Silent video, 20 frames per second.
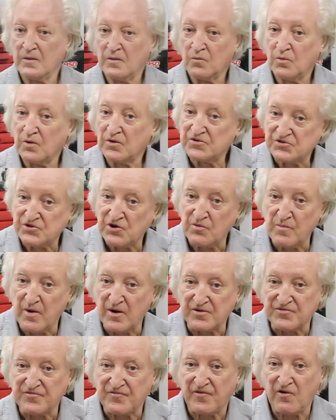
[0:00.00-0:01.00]
Well, so
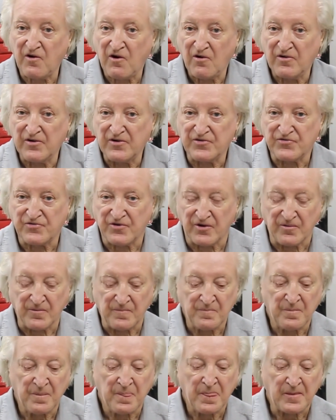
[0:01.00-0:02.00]
much for our intro.
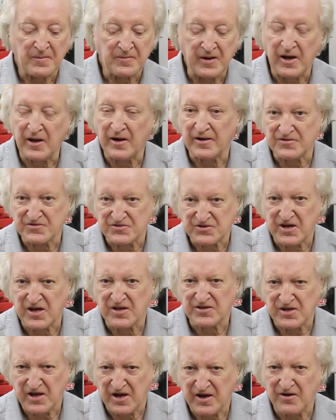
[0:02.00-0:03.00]
Now let's
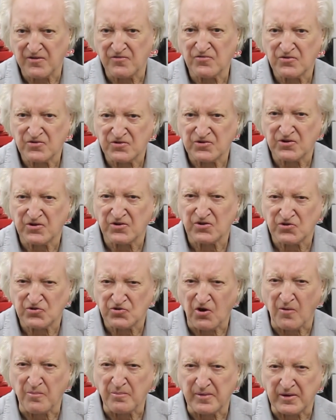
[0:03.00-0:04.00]
get down to the
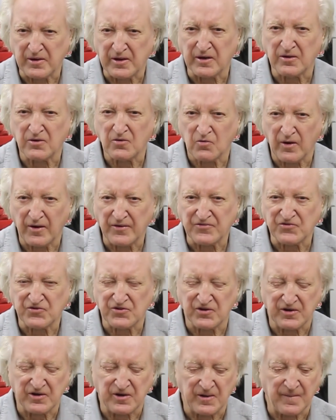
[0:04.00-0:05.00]
topic in
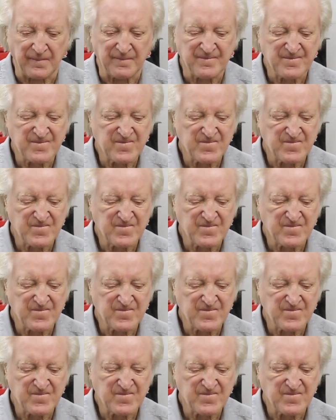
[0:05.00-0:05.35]
question here.